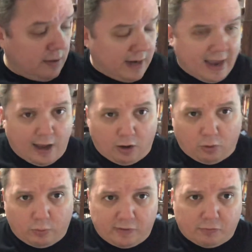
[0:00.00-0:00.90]
Now
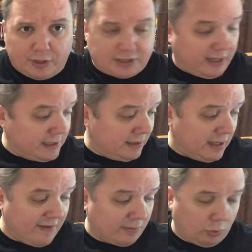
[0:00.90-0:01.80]
we've reached, I guess, the
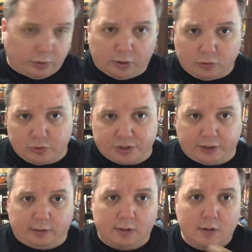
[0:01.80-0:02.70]
inevitable
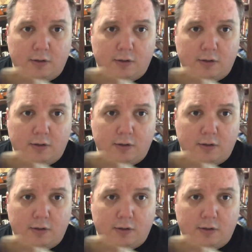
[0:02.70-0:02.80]
conclusion